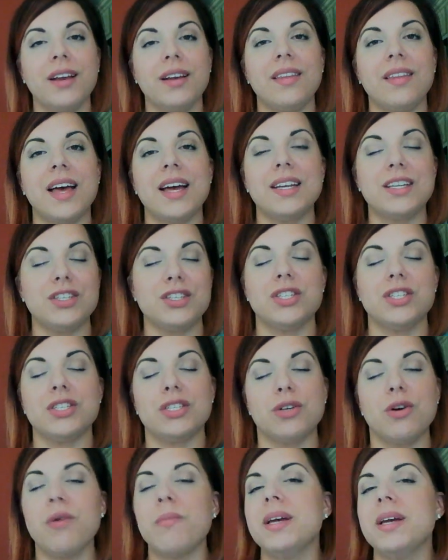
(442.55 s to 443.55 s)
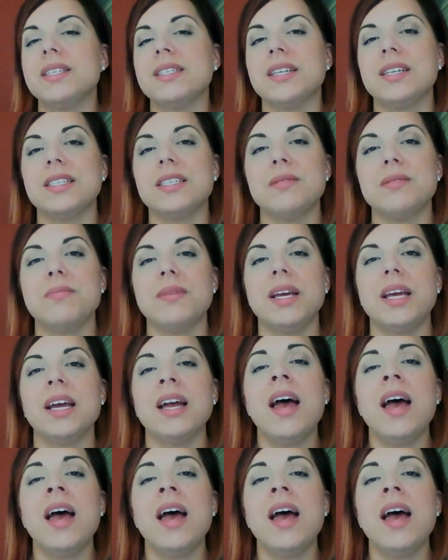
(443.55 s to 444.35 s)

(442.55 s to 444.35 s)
And that is just so amazing to me.